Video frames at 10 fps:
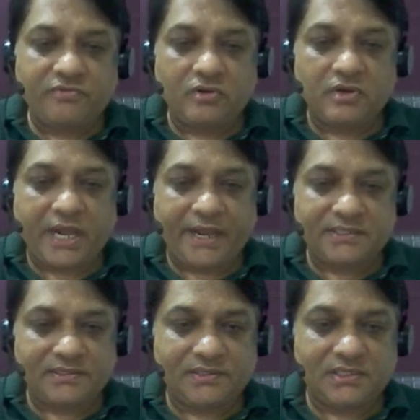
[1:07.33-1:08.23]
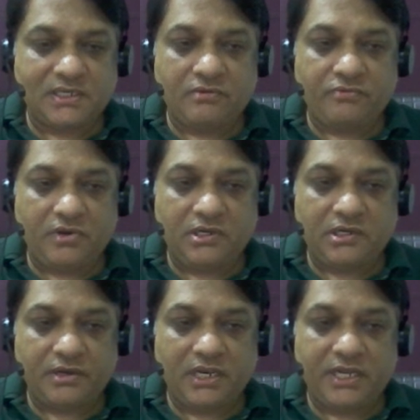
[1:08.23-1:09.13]
for accessing
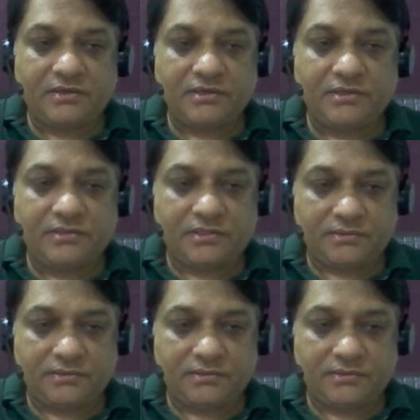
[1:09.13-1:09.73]
work related